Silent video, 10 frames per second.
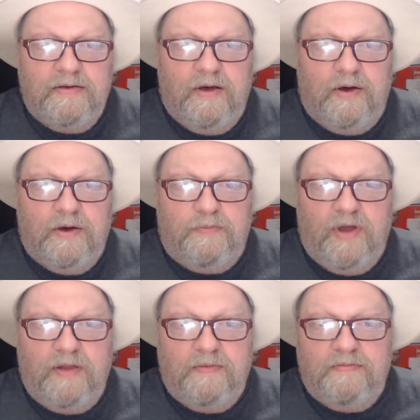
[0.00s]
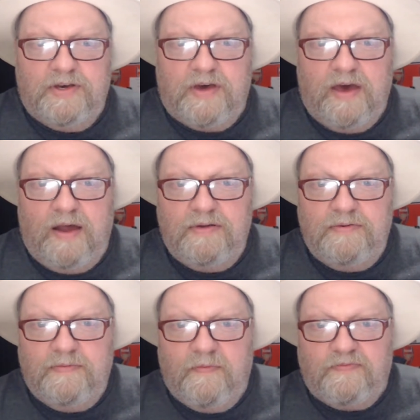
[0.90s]
Hi, Brent
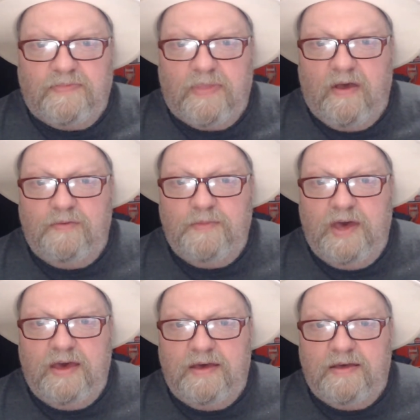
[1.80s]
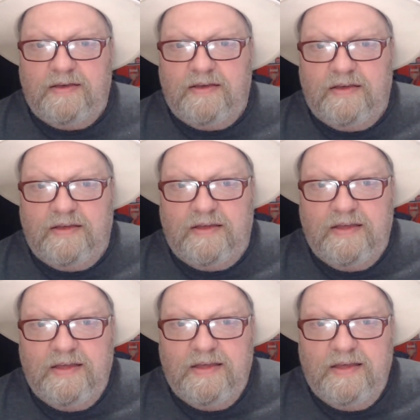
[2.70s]
McCarran. I'm here,
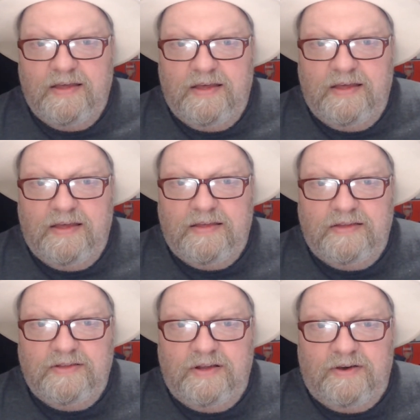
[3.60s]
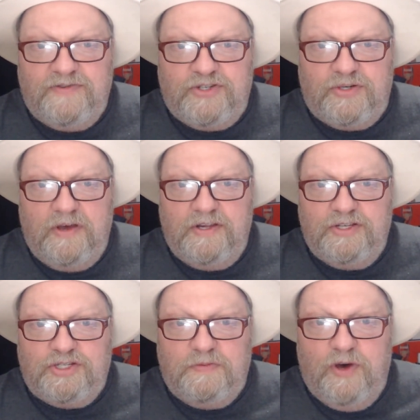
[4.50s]
and the live stream
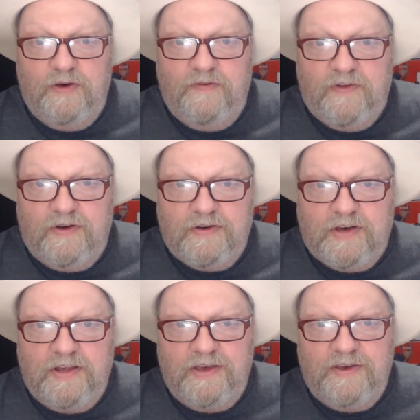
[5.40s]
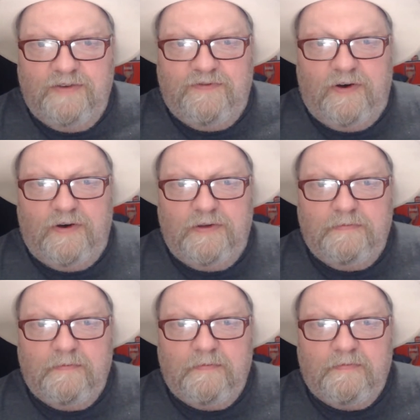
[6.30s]
is smooth, and I can hear you fine.
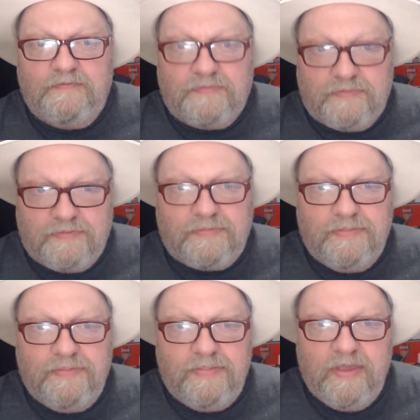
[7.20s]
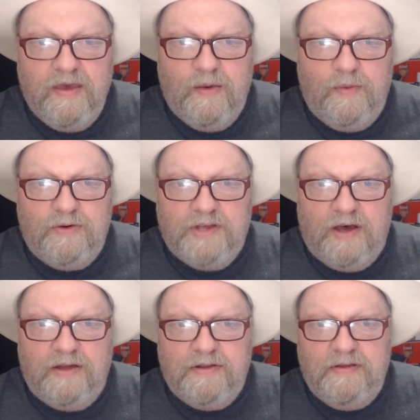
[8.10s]
Yeah, well
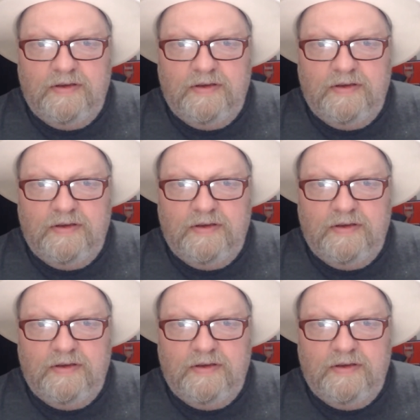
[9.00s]
done,